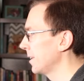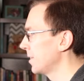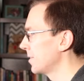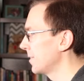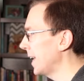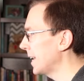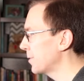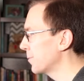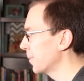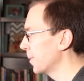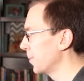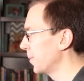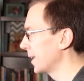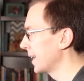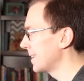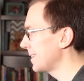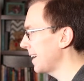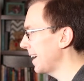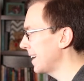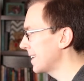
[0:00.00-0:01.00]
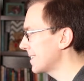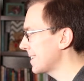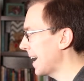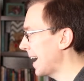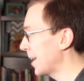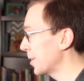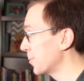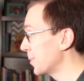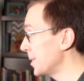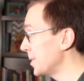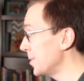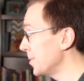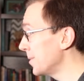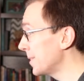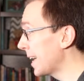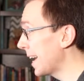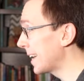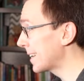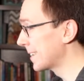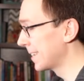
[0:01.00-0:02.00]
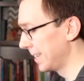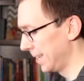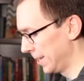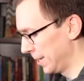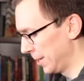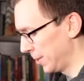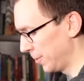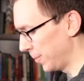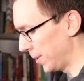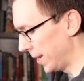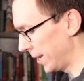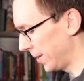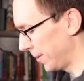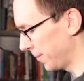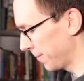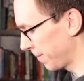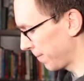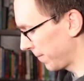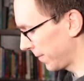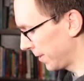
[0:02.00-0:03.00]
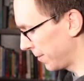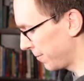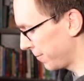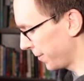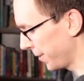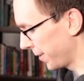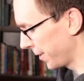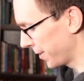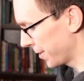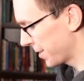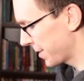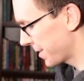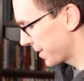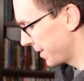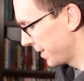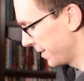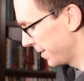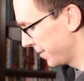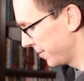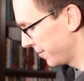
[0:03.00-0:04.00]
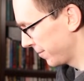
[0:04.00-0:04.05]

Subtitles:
So that's what we want to test. How do we do that? Well, first,